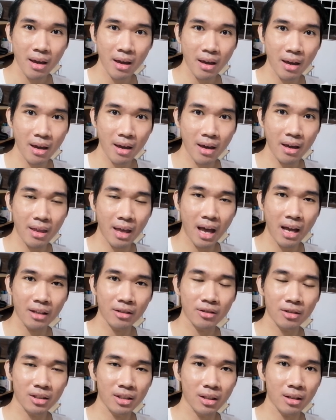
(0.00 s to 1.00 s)
And I
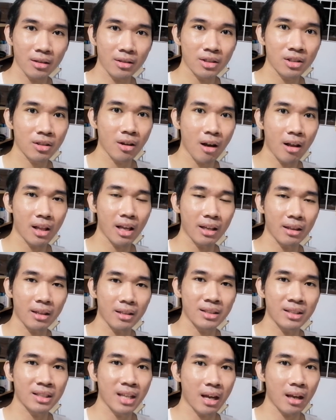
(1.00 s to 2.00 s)
just saw like the
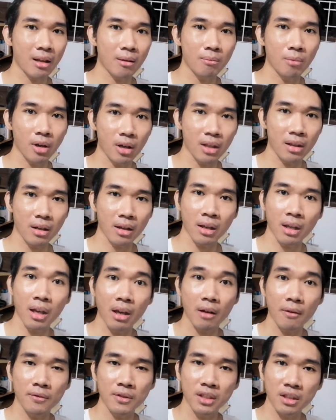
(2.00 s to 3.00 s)
second book in the
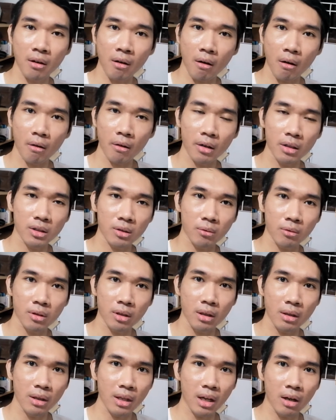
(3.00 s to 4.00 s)
King of Scars or
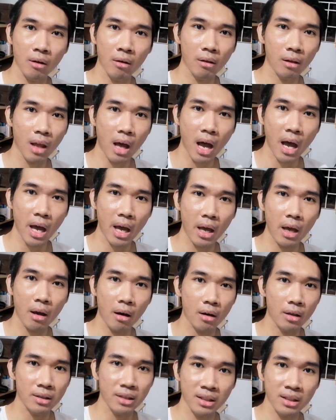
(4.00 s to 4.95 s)
the Nikolai uh,